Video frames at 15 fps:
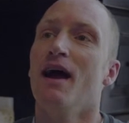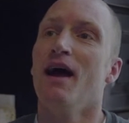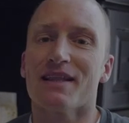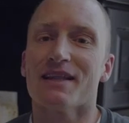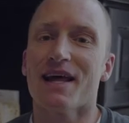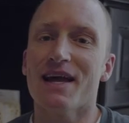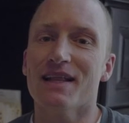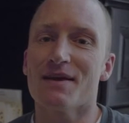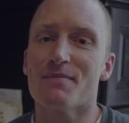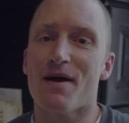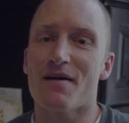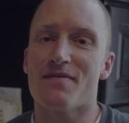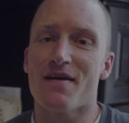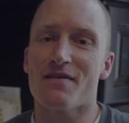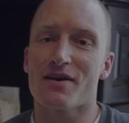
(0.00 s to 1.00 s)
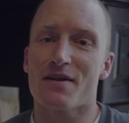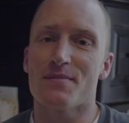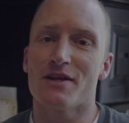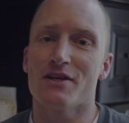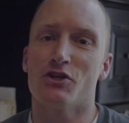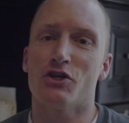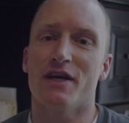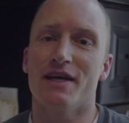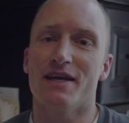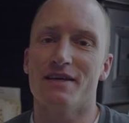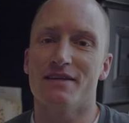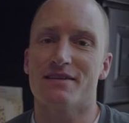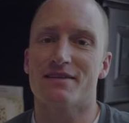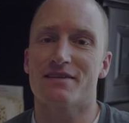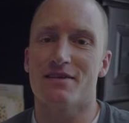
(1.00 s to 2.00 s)
Lately, my favorite image
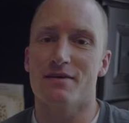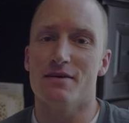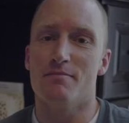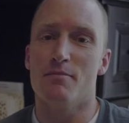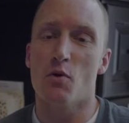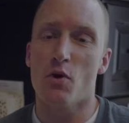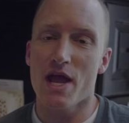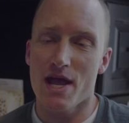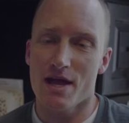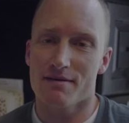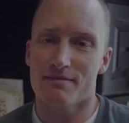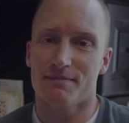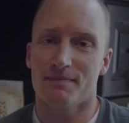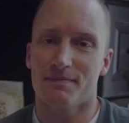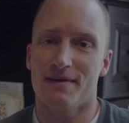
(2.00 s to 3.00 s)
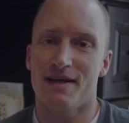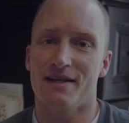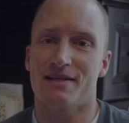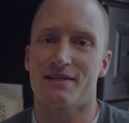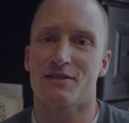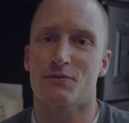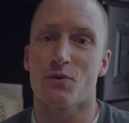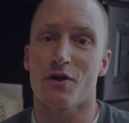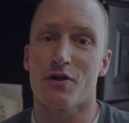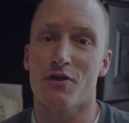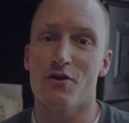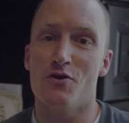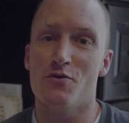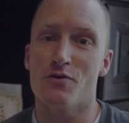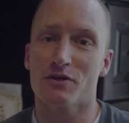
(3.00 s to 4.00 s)
is the buoy. It's one of
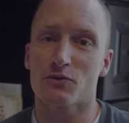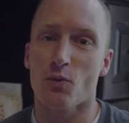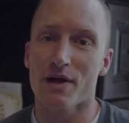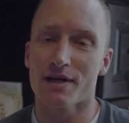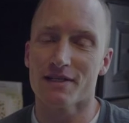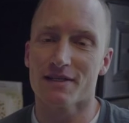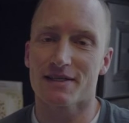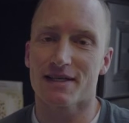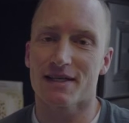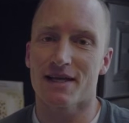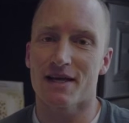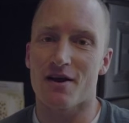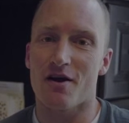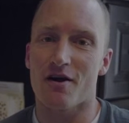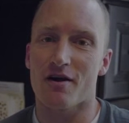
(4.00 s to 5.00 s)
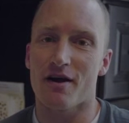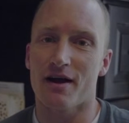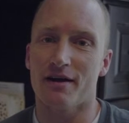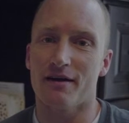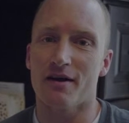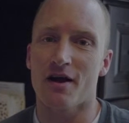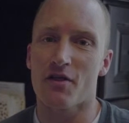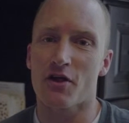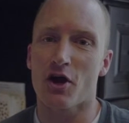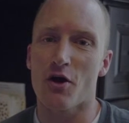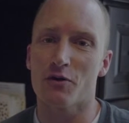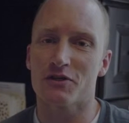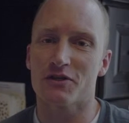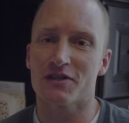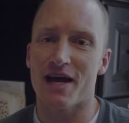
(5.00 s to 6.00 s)
the newest ones in our On the
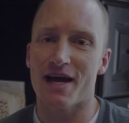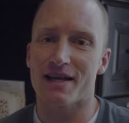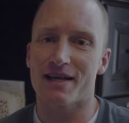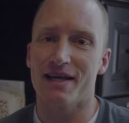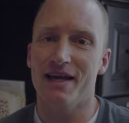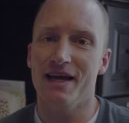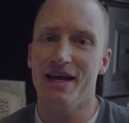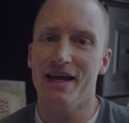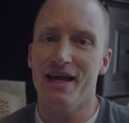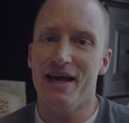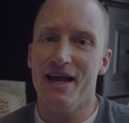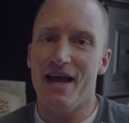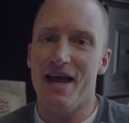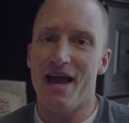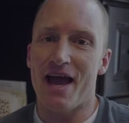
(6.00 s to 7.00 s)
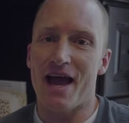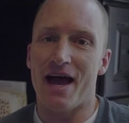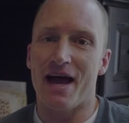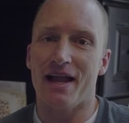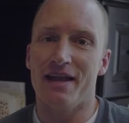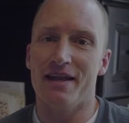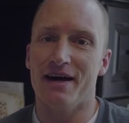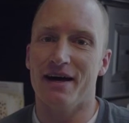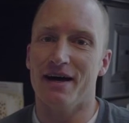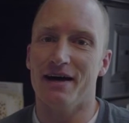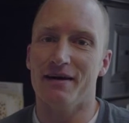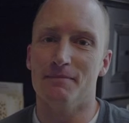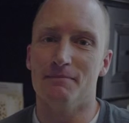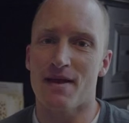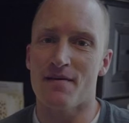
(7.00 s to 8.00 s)
Coast set. And
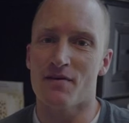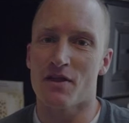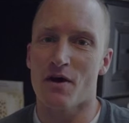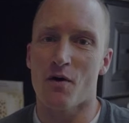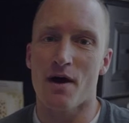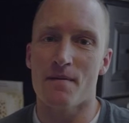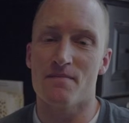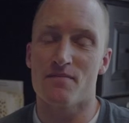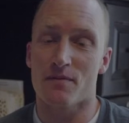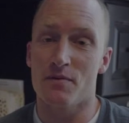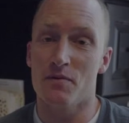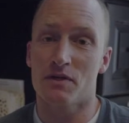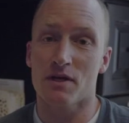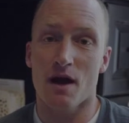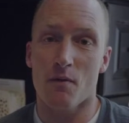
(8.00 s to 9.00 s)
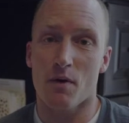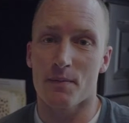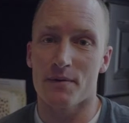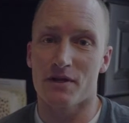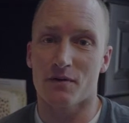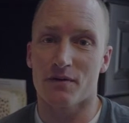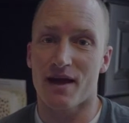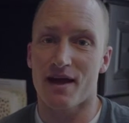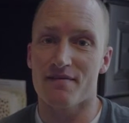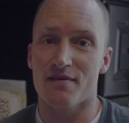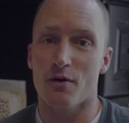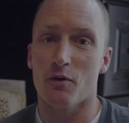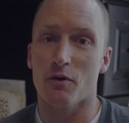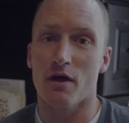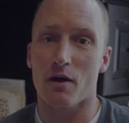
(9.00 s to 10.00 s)
even though I'm from Utah, where we don't have
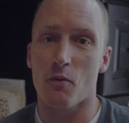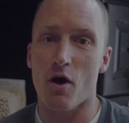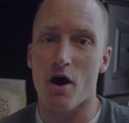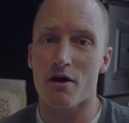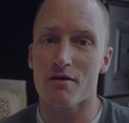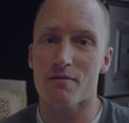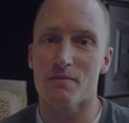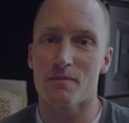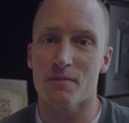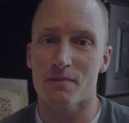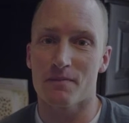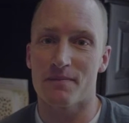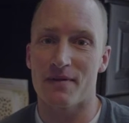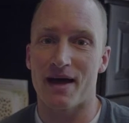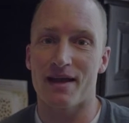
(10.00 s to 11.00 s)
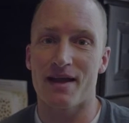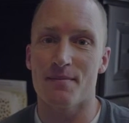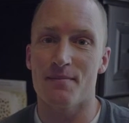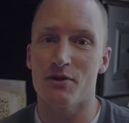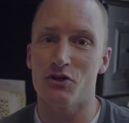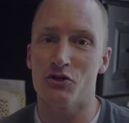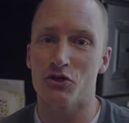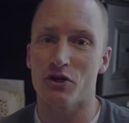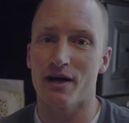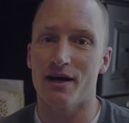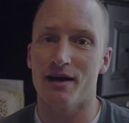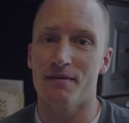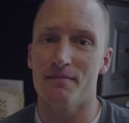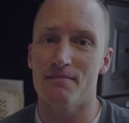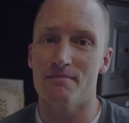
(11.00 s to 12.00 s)
a whole lot of water, that image
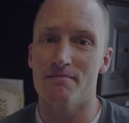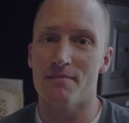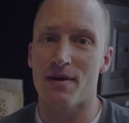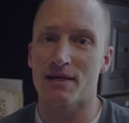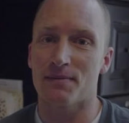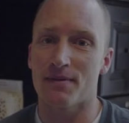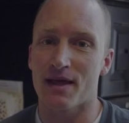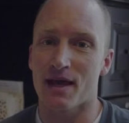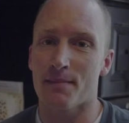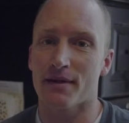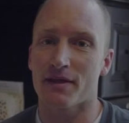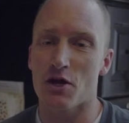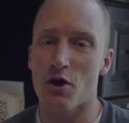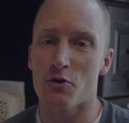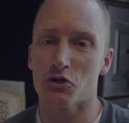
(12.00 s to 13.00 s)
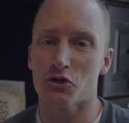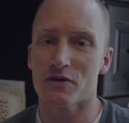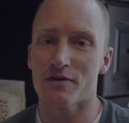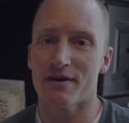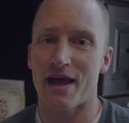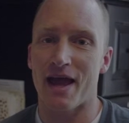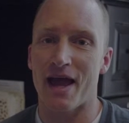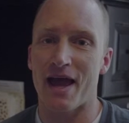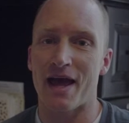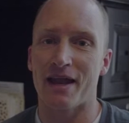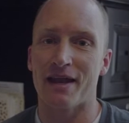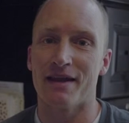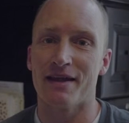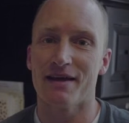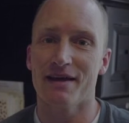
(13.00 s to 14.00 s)
makes me think about the ocean
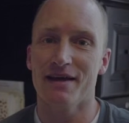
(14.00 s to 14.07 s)
and